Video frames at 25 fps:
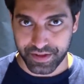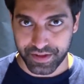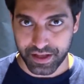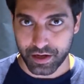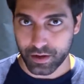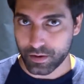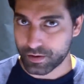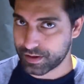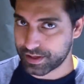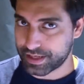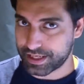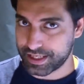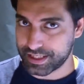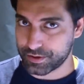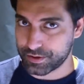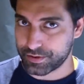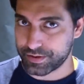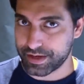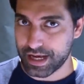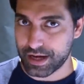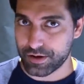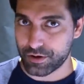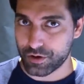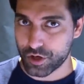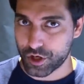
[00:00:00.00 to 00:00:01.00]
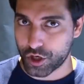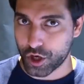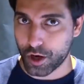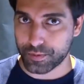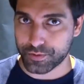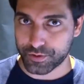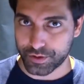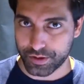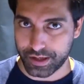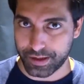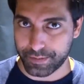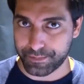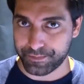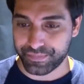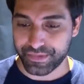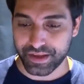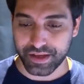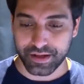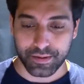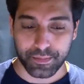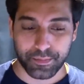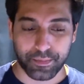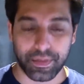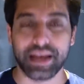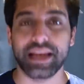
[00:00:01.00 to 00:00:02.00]
A lot of kids will now look up to him,
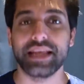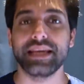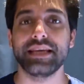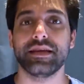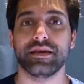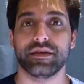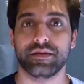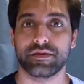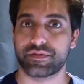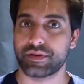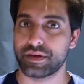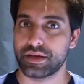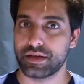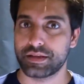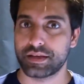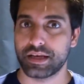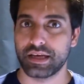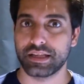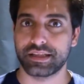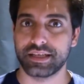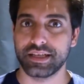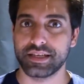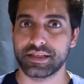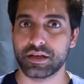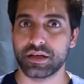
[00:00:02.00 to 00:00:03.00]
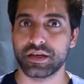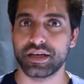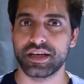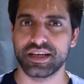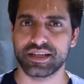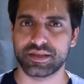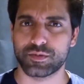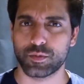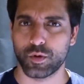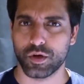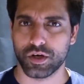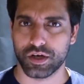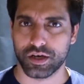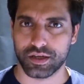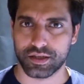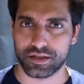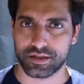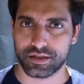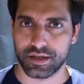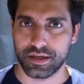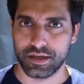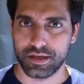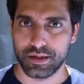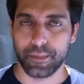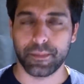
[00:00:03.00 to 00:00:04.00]
believe that these are his words,